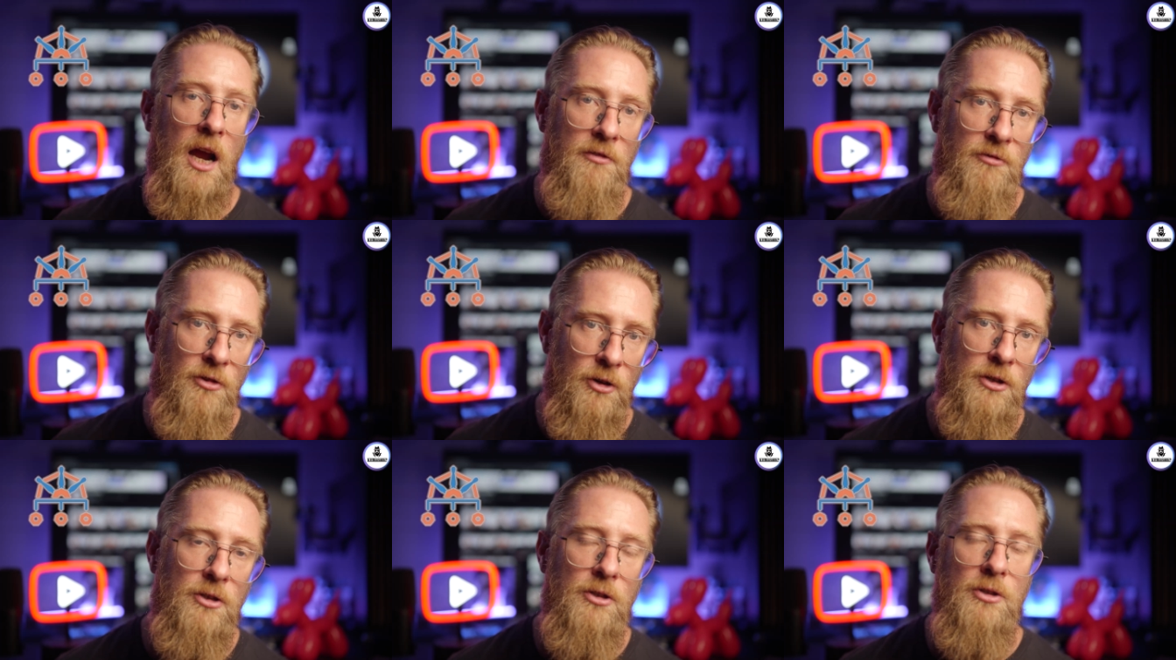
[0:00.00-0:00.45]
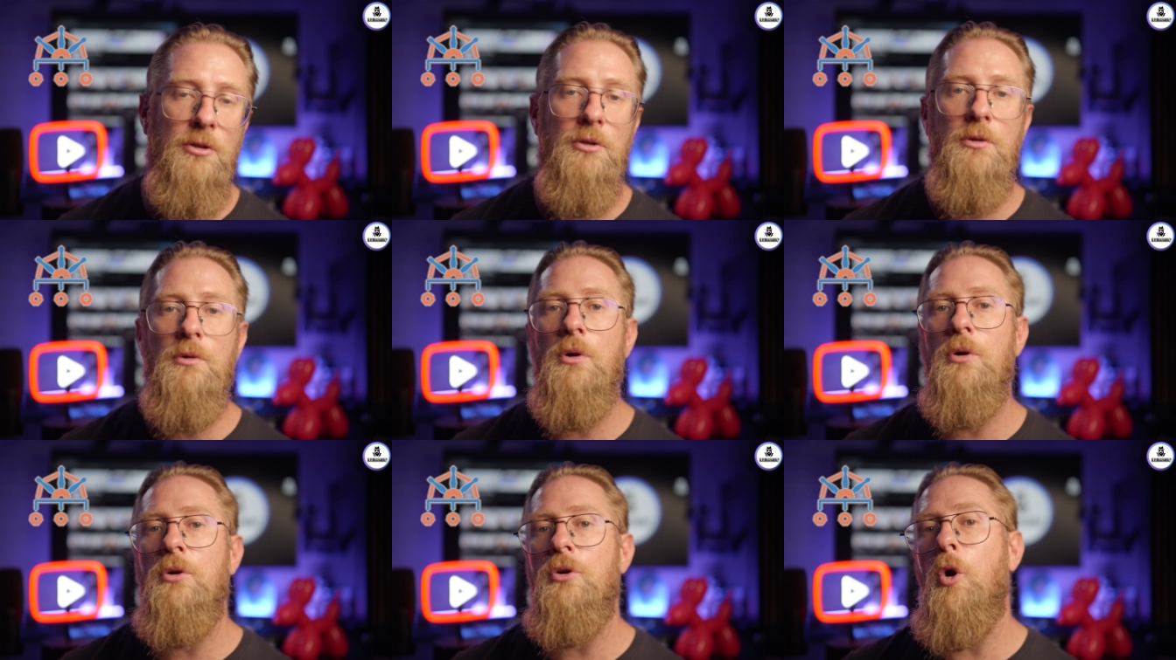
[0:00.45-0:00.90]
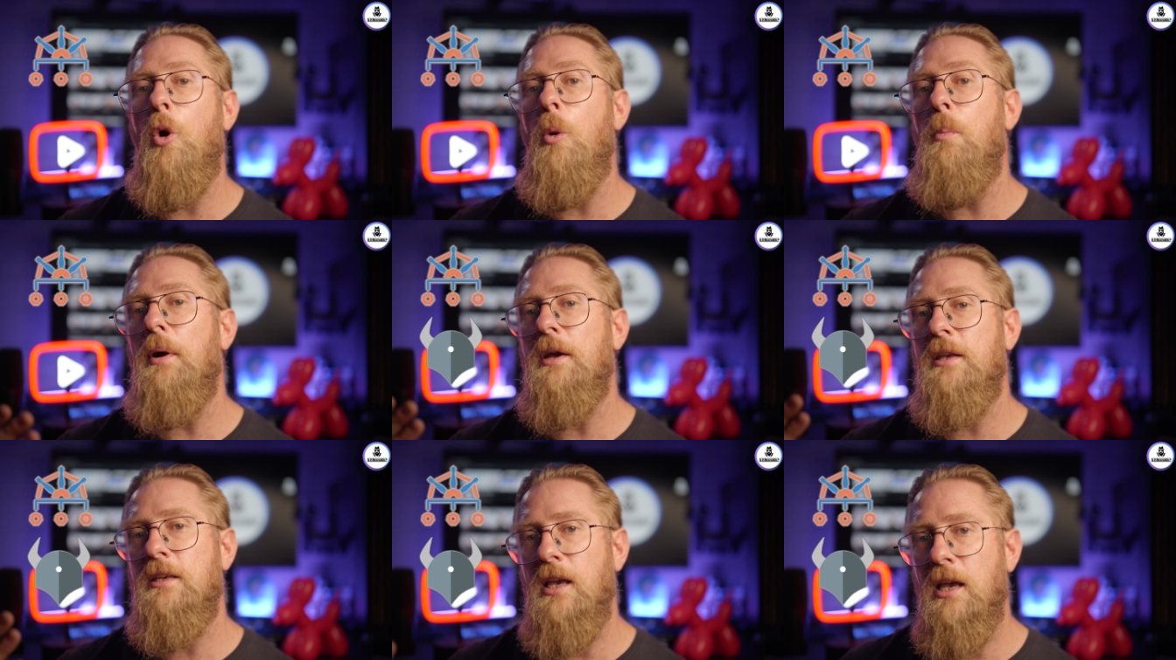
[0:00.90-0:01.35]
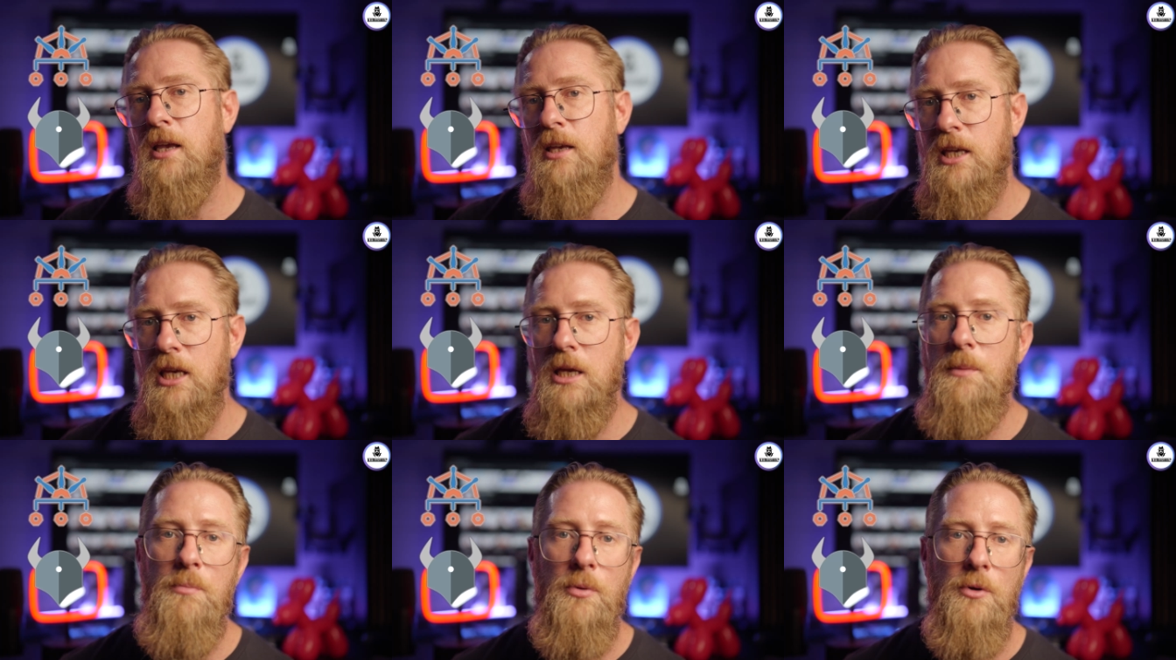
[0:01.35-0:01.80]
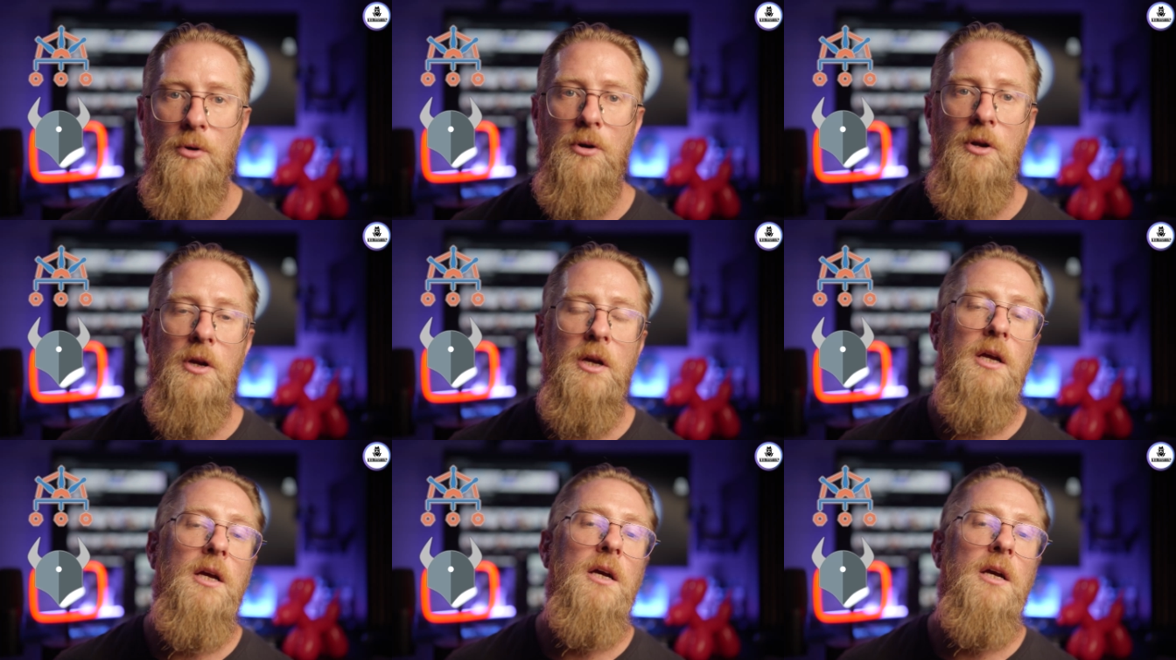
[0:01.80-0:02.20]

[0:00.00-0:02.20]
Kyverno or OPA Gatekeeper.